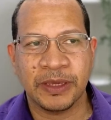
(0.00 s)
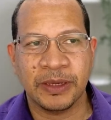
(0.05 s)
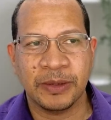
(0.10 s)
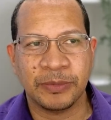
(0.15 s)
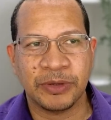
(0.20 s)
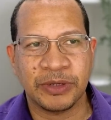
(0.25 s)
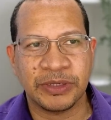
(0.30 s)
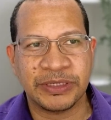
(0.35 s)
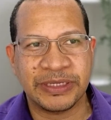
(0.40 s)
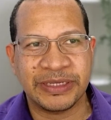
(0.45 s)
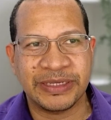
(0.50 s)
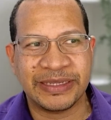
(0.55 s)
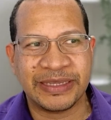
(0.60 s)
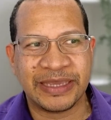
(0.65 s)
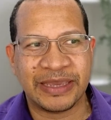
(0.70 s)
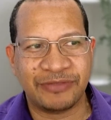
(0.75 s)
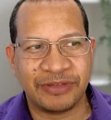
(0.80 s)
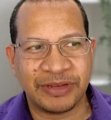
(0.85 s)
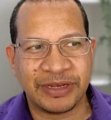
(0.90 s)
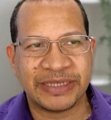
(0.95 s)
But
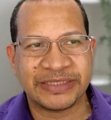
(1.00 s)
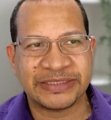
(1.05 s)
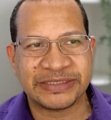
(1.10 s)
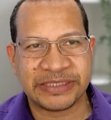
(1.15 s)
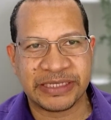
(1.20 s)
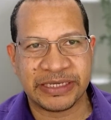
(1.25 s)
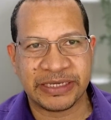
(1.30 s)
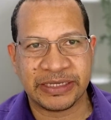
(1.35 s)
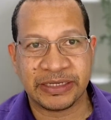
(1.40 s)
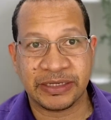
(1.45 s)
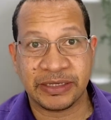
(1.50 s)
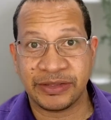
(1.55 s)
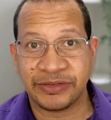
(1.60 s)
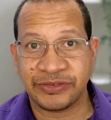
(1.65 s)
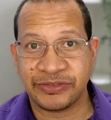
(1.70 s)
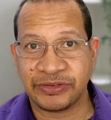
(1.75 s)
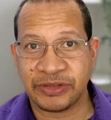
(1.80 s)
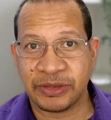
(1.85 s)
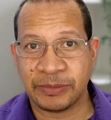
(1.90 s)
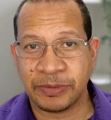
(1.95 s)
Kevin has taken
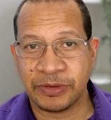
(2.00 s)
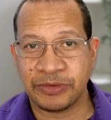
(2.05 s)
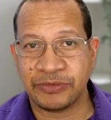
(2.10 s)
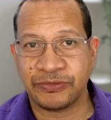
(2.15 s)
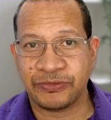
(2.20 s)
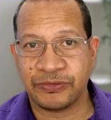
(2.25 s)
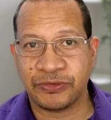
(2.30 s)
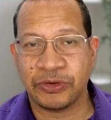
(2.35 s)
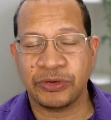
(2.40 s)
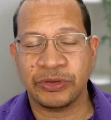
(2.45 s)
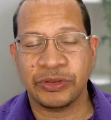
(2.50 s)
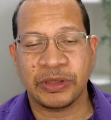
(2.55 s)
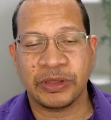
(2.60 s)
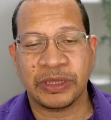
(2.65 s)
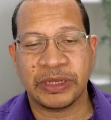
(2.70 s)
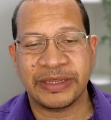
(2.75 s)
this a bit further,